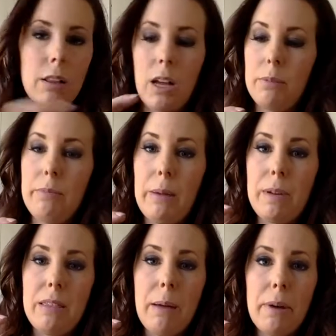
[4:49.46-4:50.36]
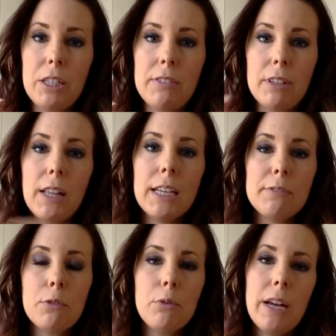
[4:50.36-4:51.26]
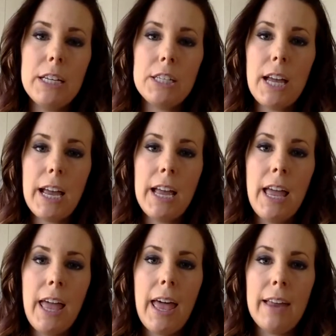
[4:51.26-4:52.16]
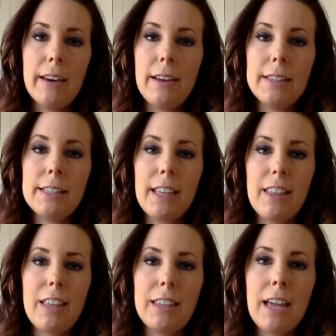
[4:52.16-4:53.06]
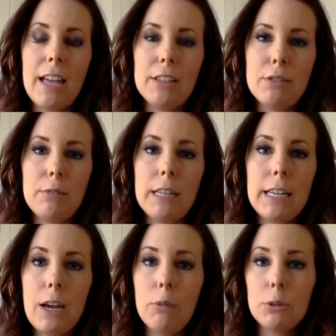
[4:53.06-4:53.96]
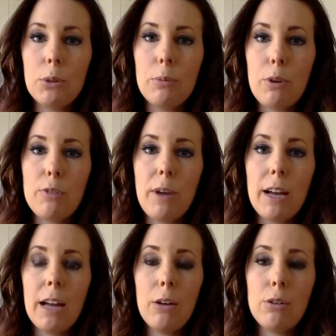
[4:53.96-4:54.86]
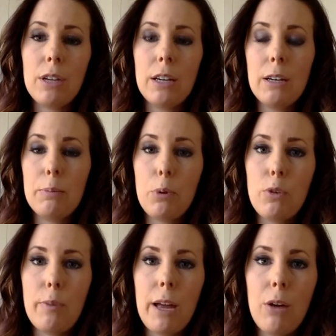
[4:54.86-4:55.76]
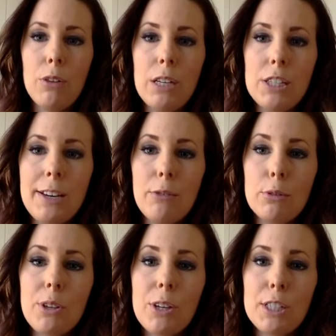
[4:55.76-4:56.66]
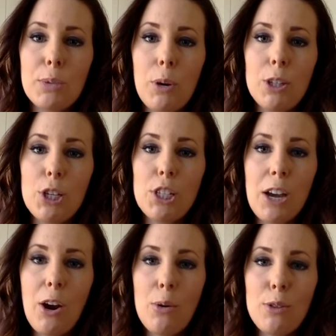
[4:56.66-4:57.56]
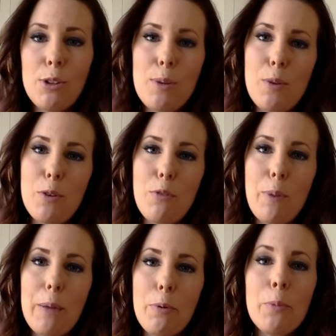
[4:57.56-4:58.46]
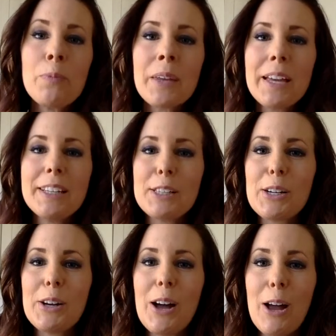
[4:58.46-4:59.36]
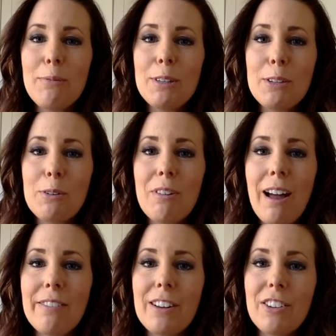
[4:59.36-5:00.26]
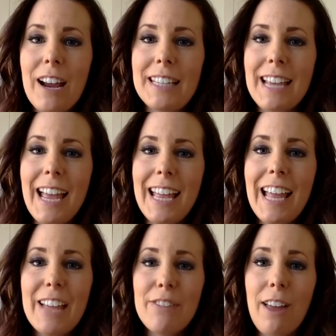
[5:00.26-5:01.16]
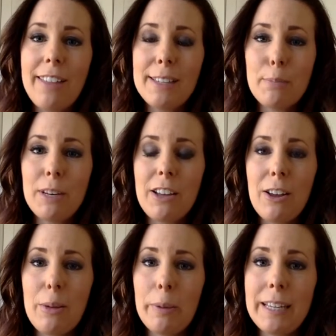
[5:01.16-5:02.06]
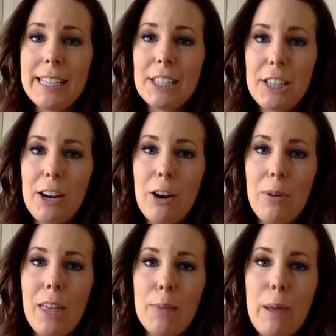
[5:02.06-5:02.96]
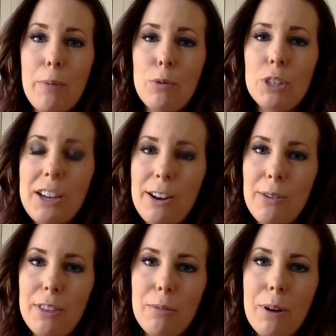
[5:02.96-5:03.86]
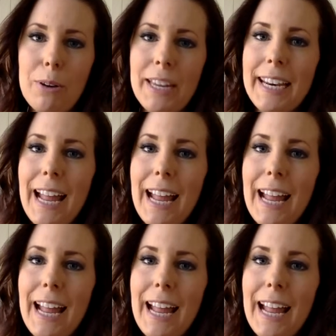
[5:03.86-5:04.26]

like maybe that much of a glass full each day, and it's another thing that has really helped to improve my gut health and improve my health in general. So I just wanted to share it with you beautiful people. So I hope that you all have a great day. If you like this video, please share it with other people, share it with the world, get it